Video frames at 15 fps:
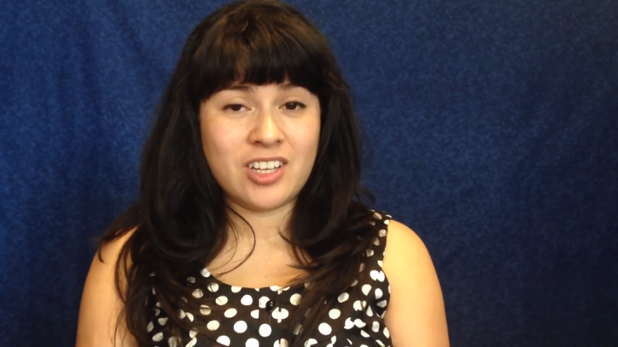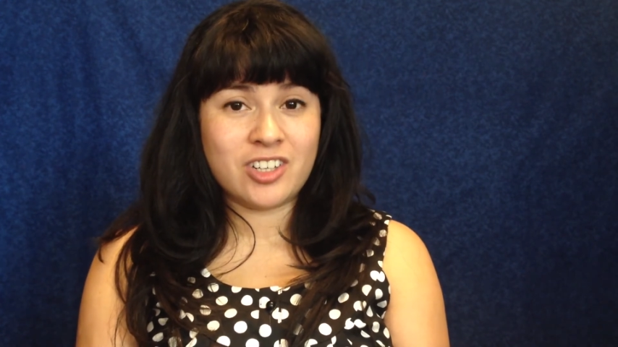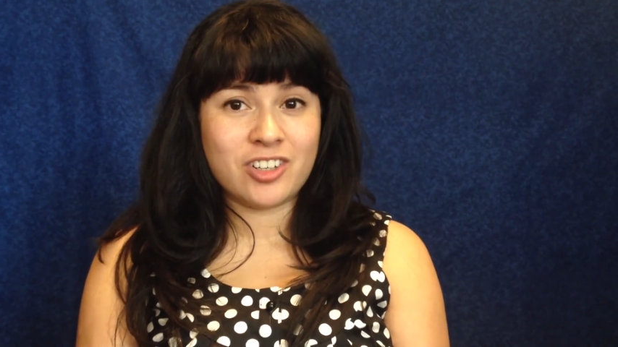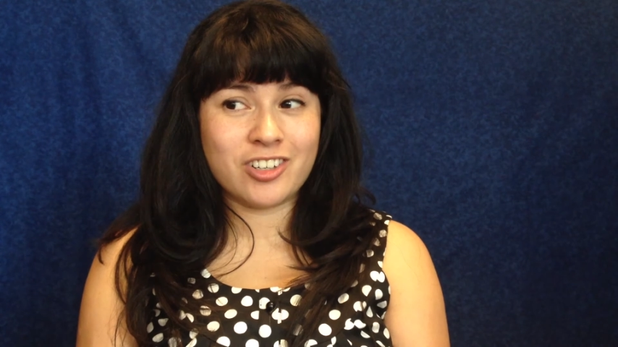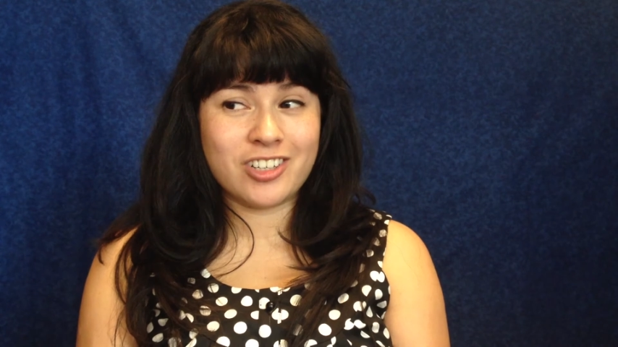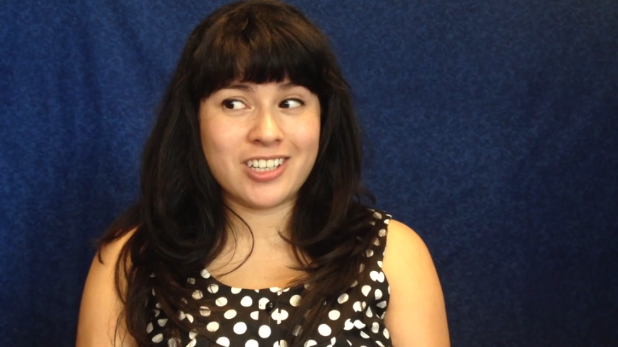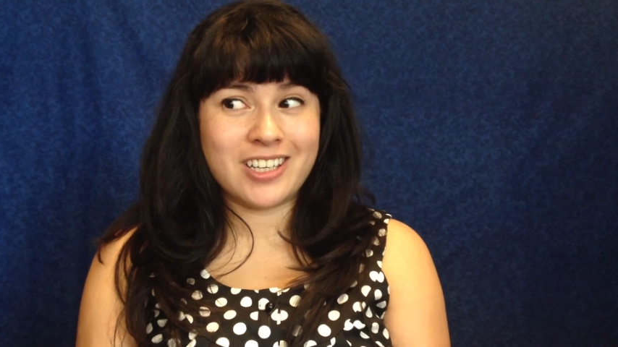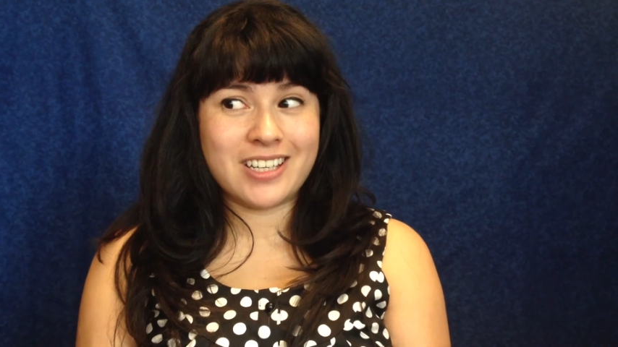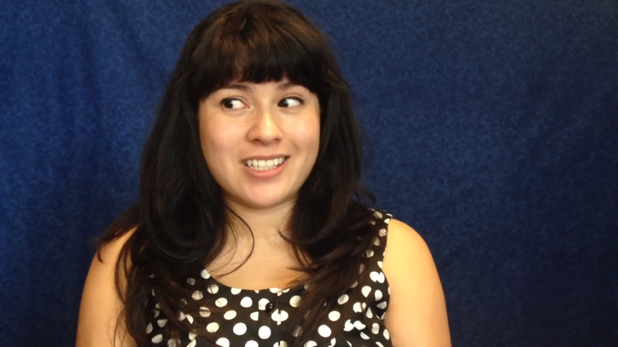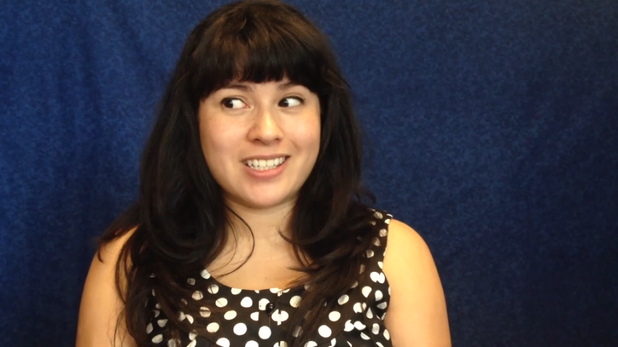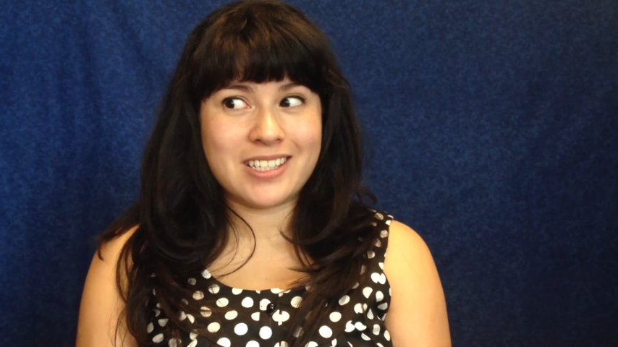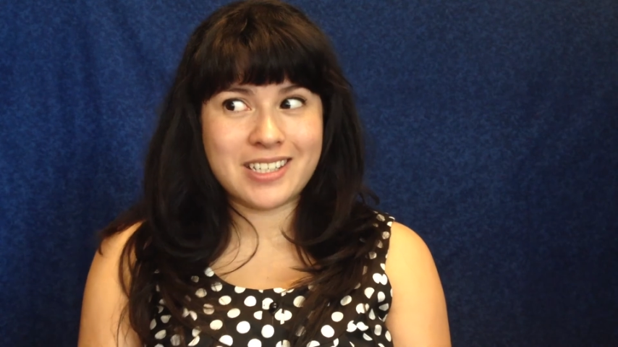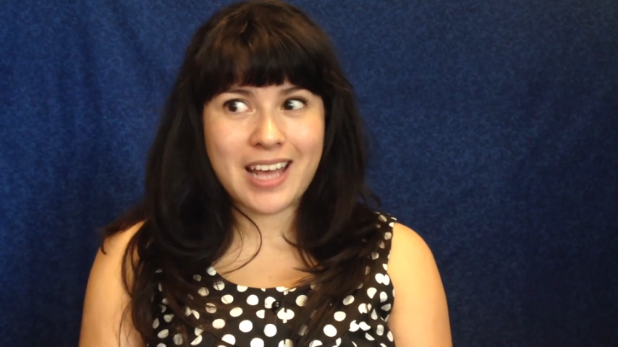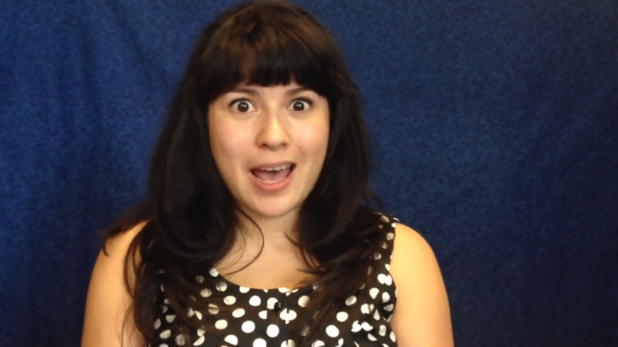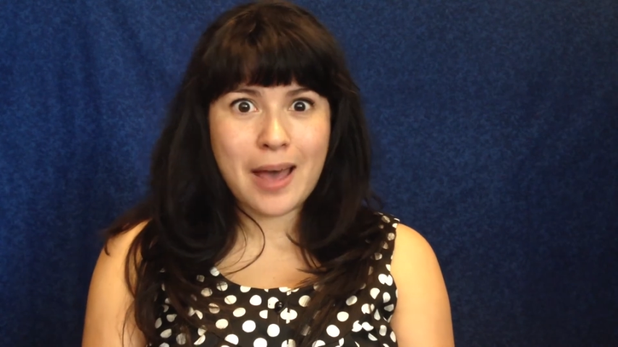Kirk gets
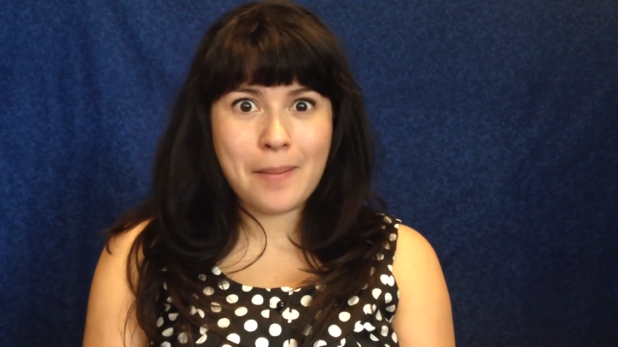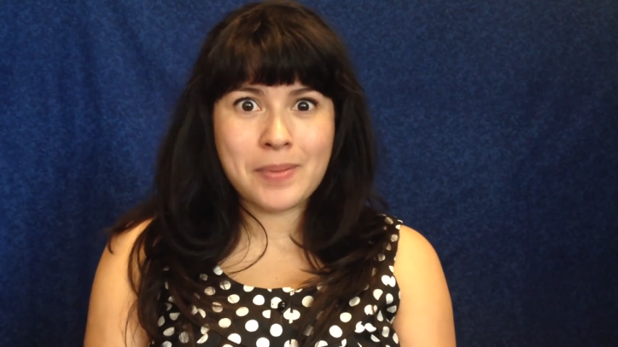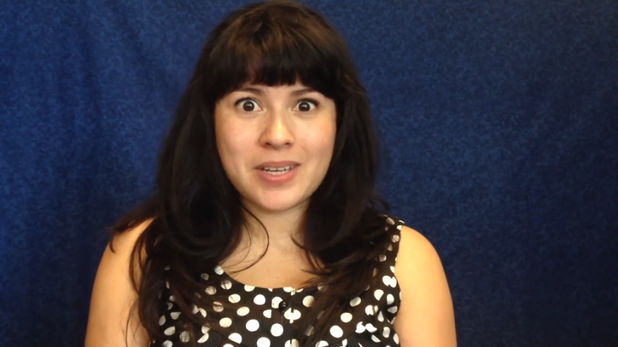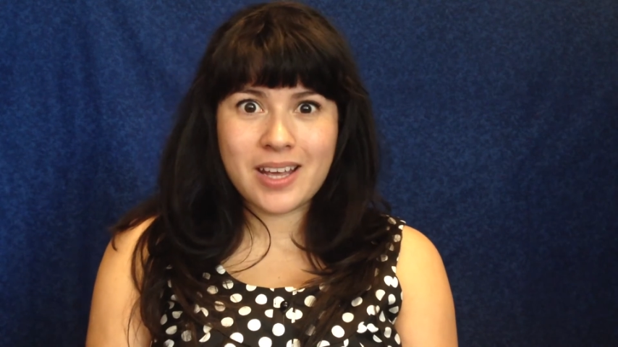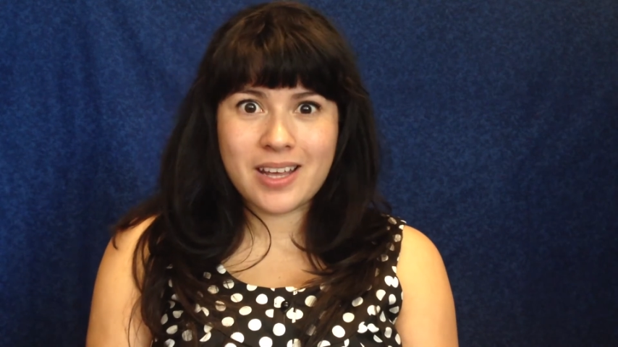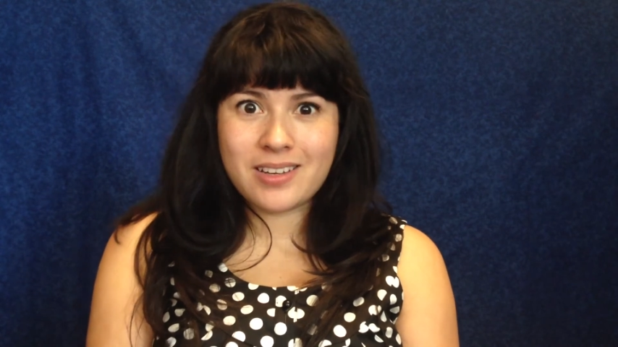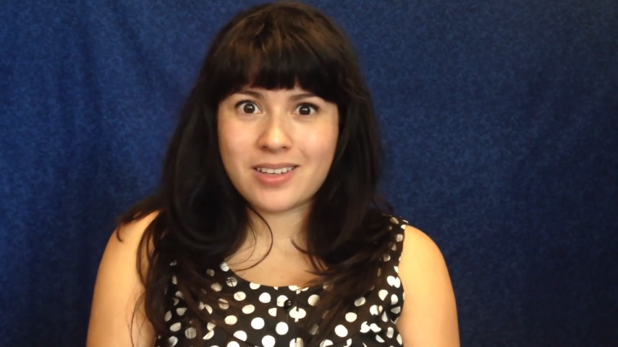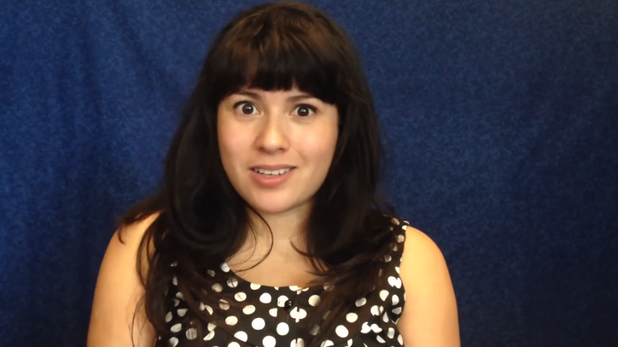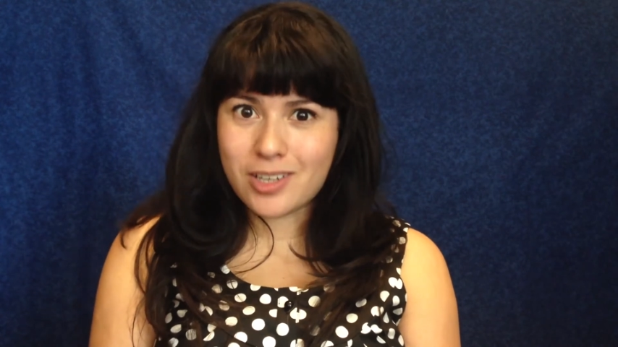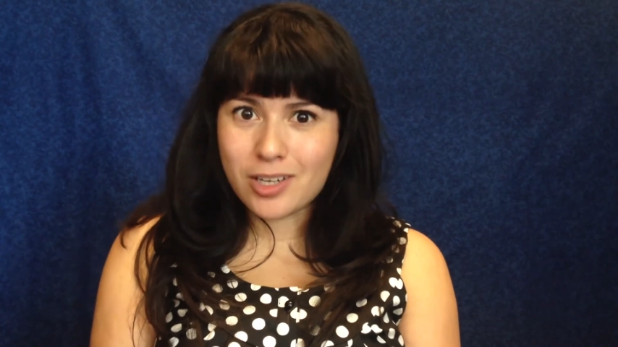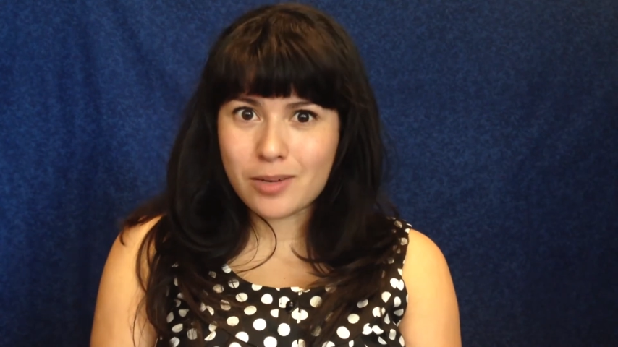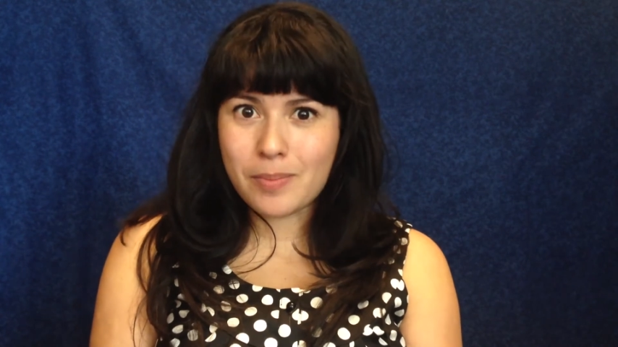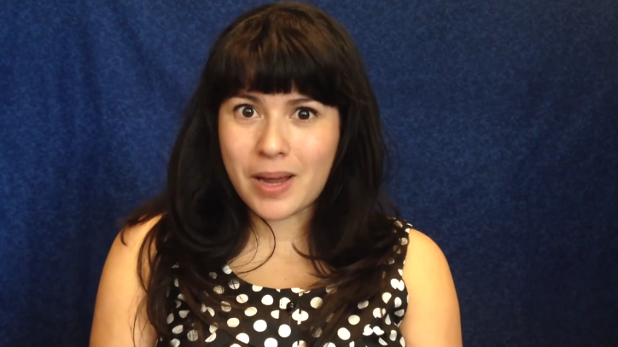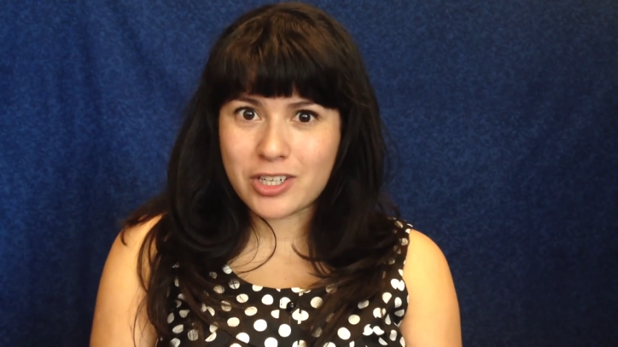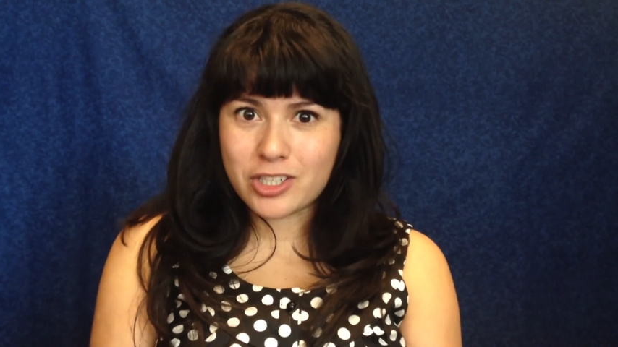stabbed, and a nearby